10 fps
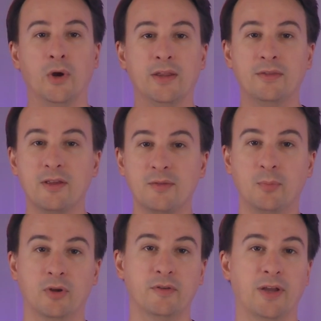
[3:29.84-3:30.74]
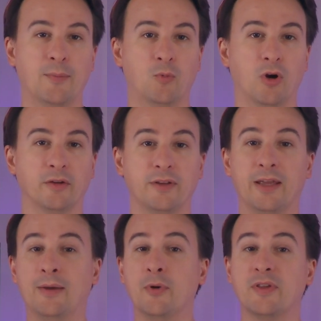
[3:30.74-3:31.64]
When this prototype worked,
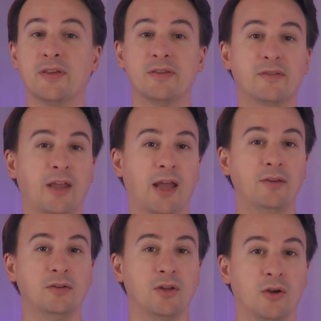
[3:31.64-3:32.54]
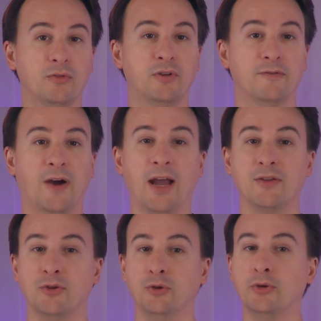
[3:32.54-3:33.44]
it was a standalone
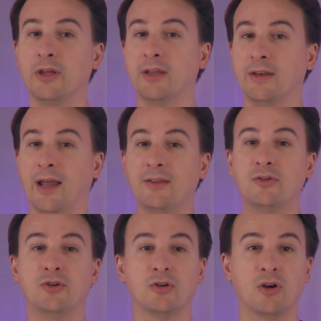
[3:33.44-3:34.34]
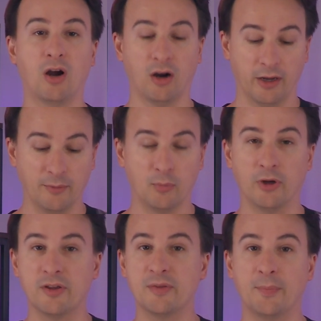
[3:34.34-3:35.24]
device you can connect to your car and
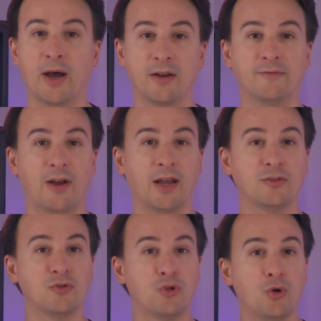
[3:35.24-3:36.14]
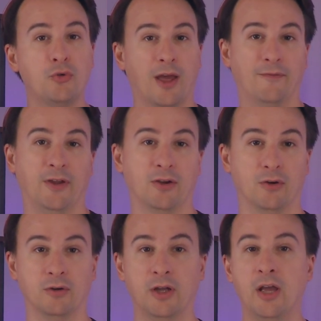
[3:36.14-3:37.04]
bring Spotify to that
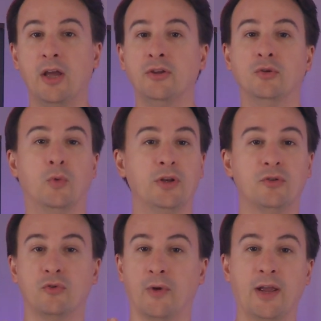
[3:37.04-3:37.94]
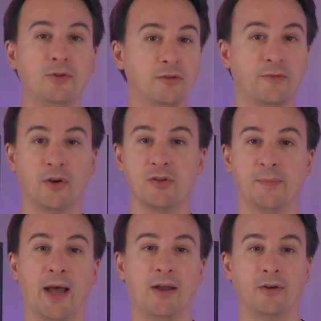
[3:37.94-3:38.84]
vehicle. You wouldn't drain your phone's
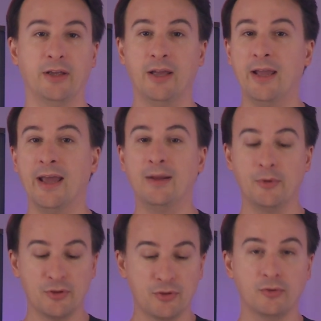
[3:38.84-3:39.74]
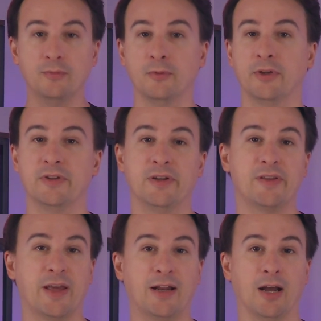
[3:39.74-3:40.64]
battery, and it was super easy to
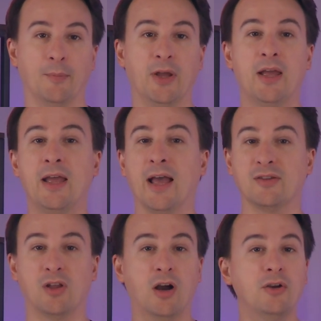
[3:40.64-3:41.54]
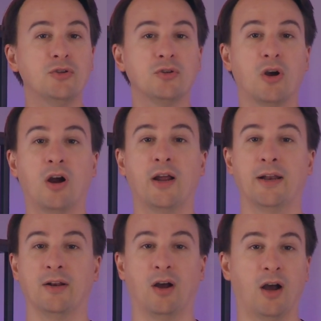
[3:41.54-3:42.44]
set up. As long as your car
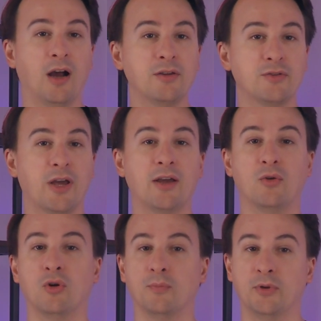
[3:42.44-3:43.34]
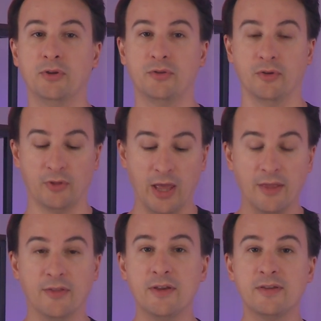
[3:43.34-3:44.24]
had an aux jack or Bluetooth,
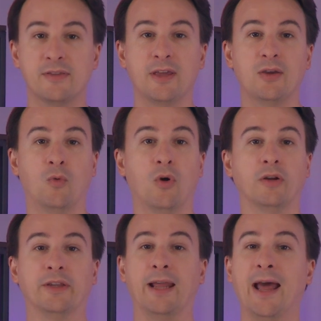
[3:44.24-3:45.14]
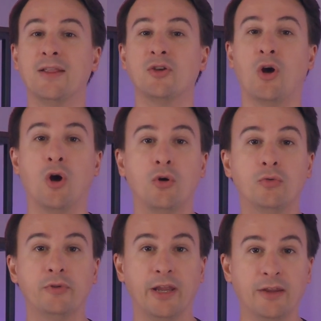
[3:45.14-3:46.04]
this thing worked. It had its
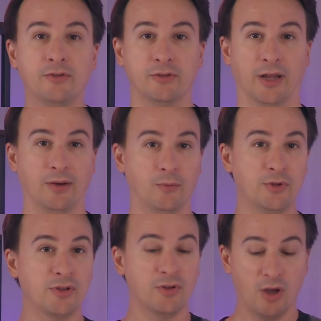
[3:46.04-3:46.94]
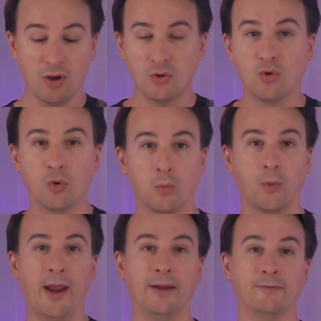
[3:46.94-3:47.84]
own internet, which is
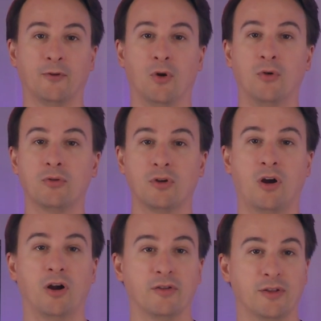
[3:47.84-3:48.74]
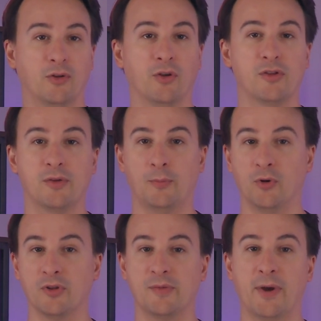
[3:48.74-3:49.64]
great for older cars that don't
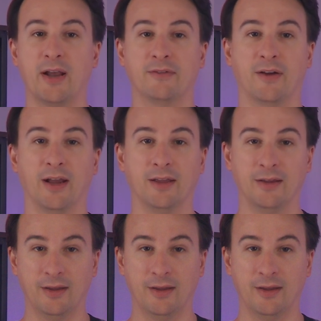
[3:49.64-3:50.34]
support Spotify.